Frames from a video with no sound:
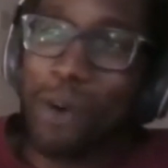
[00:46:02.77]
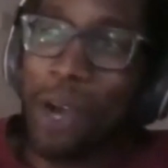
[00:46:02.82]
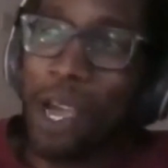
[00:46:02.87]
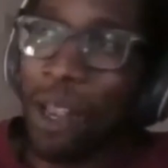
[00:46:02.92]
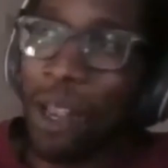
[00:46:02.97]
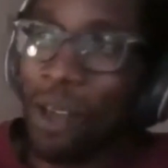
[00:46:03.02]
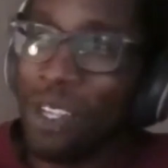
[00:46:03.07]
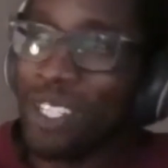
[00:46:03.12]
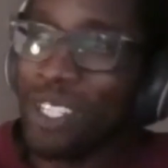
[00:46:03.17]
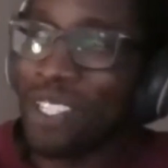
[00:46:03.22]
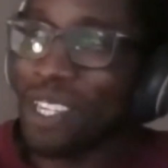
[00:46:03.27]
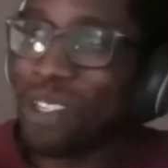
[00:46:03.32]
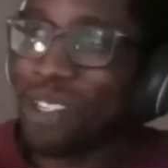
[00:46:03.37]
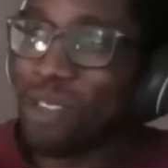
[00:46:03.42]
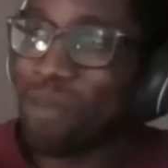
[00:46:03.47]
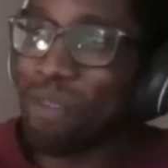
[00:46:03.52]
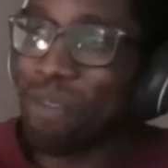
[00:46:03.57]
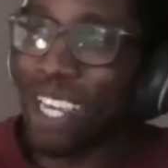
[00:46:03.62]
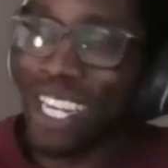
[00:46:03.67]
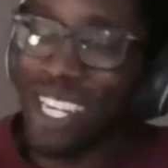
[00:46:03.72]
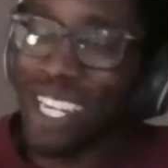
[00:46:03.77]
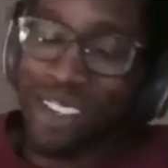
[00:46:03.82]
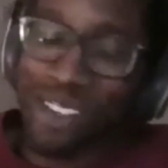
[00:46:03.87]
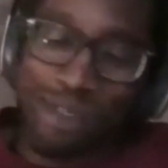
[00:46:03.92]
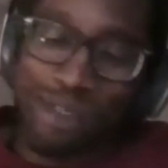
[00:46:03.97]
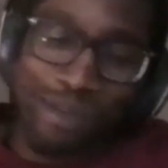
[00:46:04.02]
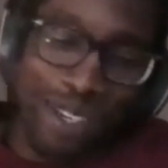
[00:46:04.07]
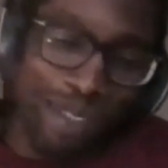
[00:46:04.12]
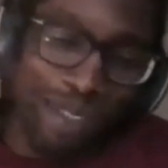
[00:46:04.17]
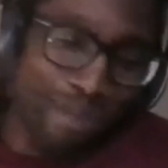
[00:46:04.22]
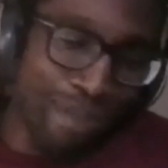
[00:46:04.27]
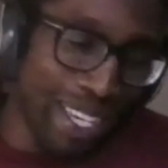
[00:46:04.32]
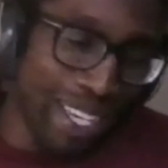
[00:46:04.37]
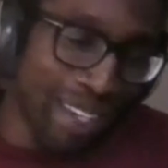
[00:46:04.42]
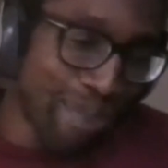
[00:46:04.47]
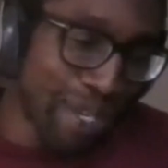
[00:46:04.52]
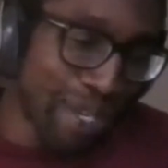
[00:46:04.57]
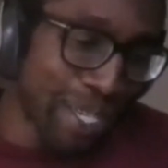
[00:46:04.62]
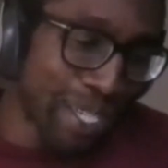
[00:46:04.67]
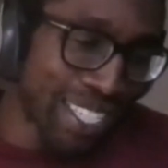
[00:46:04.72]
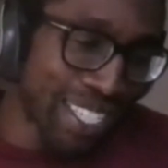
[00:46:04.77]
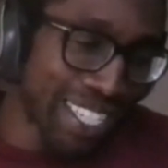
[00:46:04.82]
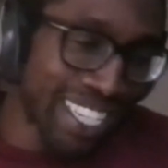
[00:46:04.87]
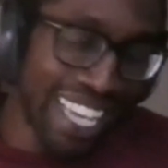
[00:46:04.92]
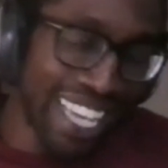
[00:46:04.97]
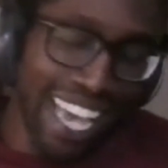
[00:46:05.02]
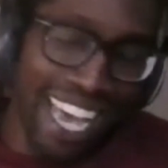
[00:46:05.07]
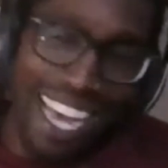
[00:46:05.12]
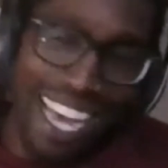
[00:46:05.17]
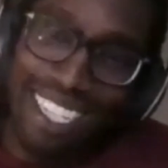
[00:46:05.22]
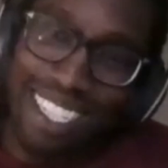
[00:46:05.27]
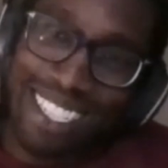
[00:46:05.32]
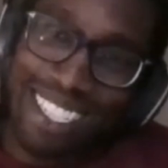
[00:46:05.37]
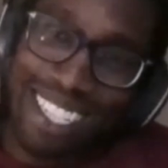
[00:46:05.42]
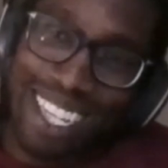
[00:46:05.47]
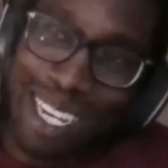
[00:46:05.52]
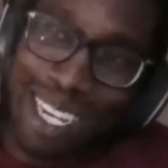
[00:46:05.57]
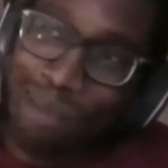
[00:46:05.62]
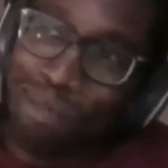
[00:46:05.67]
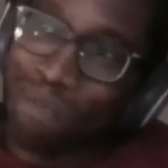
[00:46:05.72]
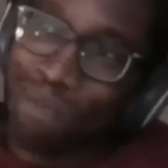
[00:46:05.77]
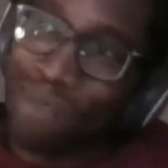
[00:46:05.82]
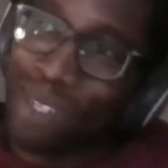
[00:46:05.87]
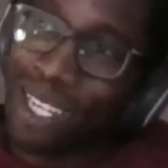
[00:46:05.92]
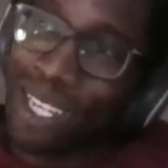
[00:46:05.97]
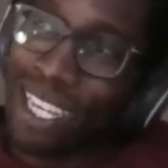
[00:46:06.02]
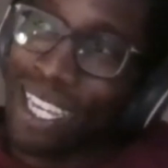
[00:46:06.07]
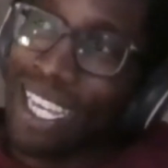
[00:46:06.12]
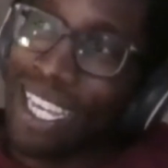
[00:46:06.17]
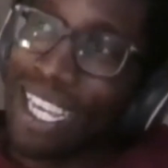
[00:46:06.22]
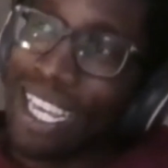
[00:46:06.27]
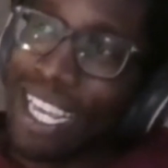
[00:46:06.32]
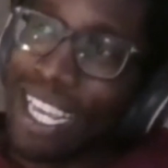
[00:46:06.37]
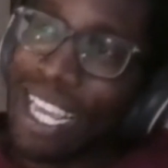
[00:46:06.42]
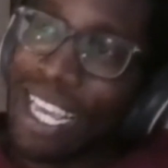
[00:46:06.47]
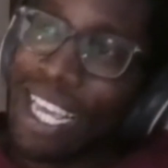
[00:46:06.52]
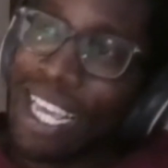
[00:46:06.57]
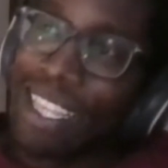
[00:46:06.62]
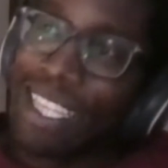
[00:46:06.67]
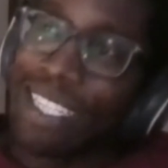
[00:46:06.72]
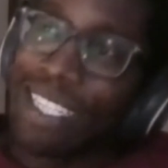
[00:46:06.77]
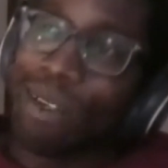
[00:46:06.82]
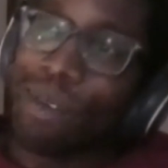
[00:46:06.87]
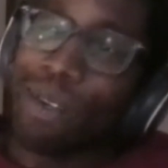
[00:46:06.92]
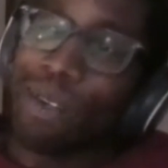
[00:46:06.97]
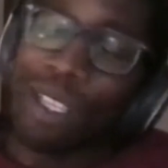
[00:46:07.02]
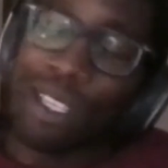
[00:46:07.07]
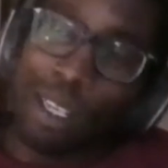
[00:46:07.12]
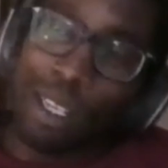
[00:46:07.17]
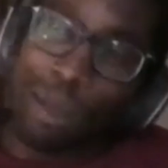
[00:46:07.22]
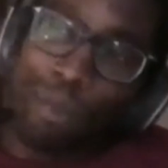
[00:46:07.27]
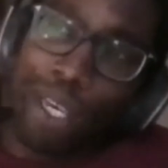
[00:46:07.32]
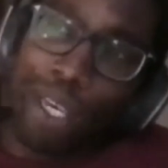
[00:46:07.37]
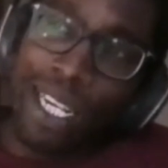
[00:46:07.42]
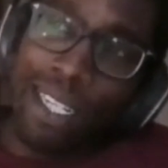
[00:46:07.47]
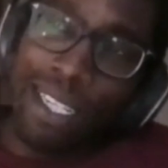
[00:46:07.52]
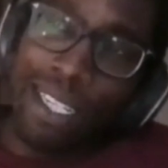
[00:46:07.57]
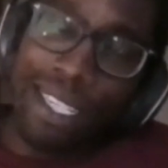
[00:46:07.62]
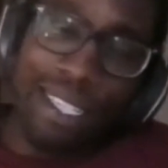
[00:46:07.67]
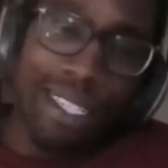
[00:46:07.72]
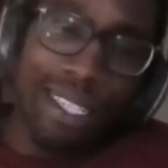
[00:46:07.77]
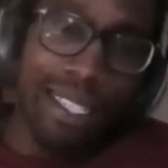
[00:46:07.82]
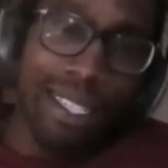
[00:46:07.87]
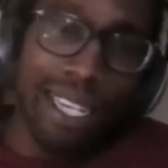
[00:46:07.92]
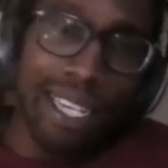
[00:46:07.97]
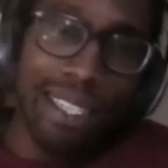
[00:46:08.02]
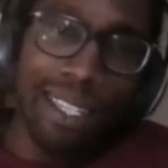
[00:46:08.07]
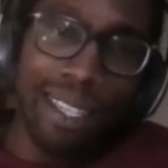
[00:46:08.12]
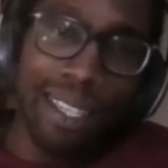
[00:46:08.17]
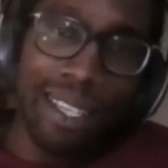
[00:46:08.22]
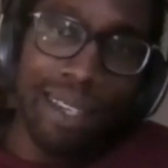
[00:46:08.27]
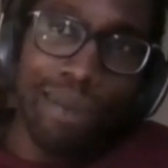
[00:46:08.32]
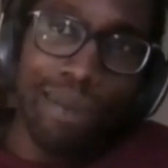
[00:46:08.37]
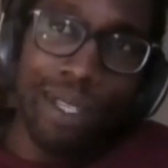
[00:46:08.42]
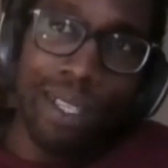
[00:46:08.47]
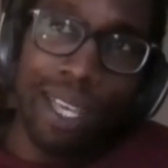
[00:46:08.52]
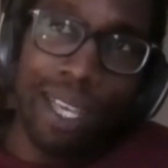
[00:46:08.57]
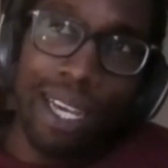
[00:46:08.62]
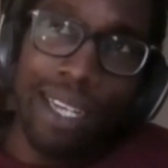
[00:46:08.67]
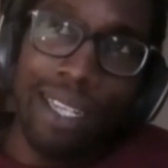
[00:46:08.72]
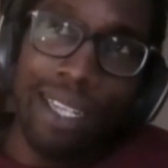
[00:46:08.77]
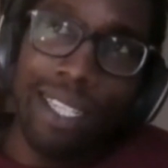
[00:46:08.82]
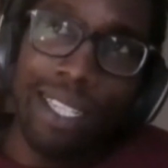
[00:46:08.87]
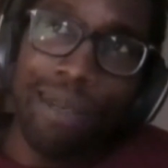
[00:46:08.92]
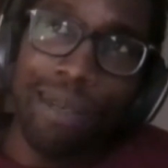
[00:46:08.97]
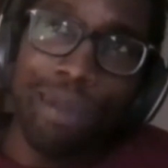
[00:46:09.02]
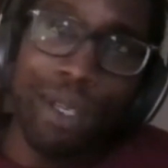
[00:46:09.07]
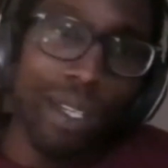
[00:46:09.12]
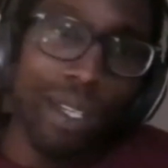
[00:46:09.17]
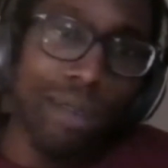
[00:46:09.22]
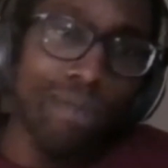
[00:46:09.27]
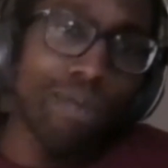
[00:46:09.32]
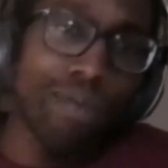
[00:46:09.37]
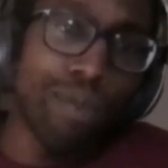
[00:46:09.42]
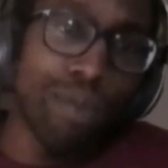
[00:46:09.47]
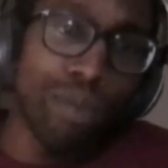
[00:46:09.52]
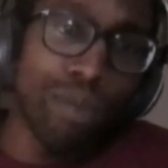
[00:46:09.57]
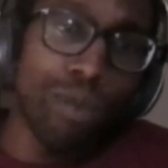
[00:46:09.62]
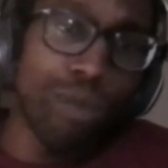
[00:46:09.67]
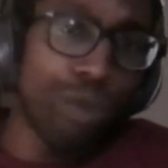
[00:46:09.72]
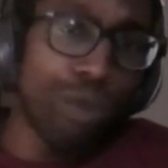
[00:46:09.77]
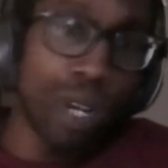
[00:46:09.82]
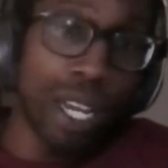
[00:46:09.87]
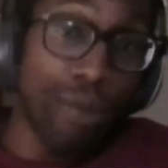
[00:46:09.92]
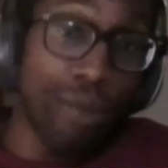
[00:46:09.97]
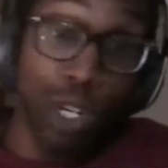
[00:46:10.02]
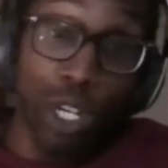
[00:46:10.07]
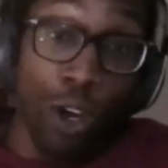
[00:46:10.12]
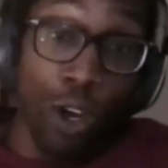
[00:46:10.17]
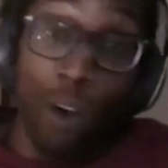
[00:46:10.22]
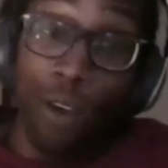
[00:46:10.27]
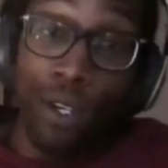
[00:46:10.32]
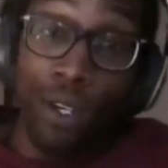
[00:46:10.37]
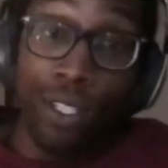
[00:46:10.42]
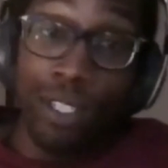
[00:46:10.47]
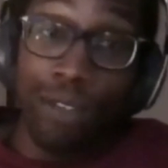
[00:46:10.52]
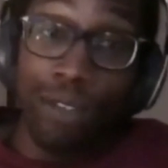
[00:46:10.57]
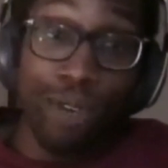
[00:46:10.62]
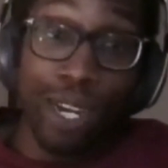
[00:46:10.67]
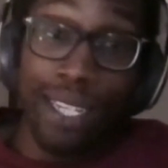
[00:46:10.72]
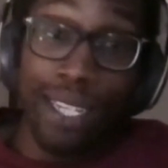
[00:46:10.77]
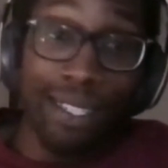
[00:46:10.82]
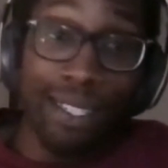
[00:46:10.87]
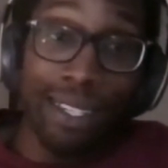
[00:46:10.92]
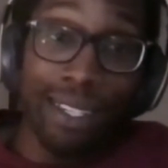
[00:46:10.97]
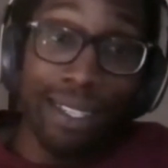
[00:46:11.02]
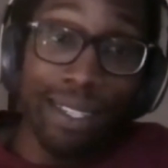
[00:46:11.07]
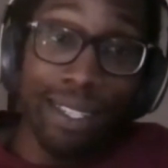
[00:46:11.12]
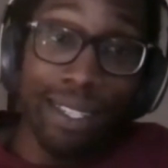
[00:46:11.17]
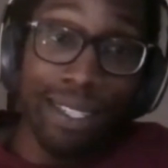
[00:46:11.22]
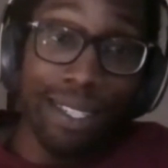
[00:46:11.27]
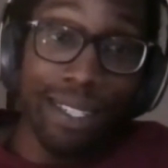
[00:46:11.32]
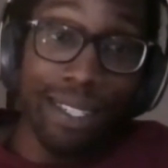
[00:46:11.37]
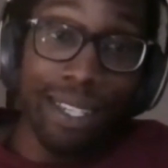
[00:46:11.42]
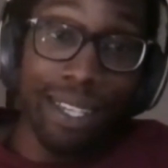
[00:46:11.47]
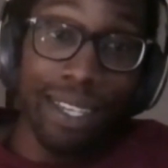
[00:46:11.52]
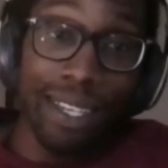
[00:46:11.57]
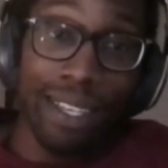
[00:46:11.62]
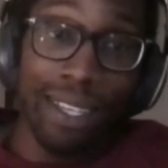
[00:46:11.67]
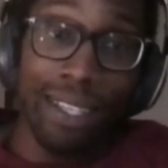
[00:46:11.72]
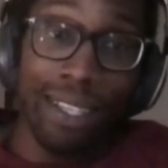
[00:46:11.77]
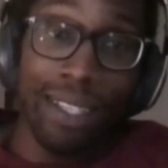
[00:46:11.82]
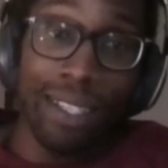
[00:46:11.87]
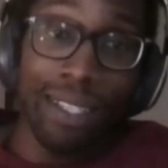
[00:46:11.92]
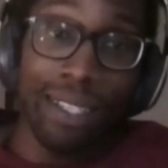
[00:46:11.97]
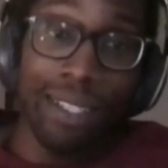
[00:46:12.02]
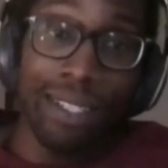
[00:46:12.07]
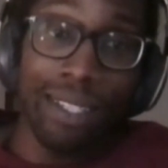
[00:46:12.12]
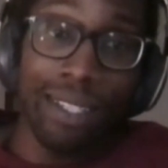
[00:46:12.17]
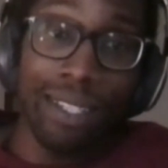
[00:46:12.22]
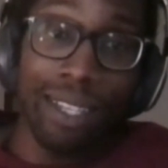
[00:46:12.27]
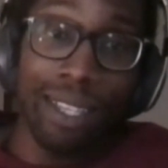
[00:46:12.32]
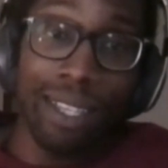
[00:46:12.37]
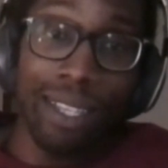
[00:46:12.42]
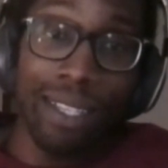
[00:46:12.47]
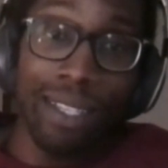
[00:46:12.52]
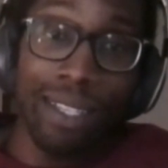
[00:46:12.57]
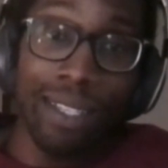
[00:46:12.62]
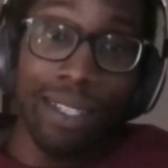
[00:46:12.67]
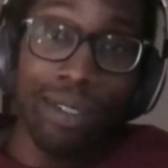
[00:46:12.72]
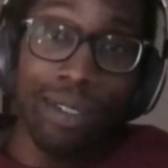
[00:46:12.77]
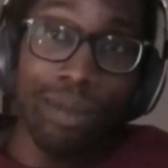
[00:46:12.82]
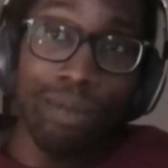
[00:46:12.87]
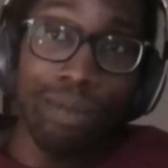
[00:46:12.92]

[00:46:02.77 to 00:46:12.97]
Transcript: quite a lot on social media and with me personally? Yes. There's a bigger discontent, I think, with academia, regardless of race and ethnicity. I think there's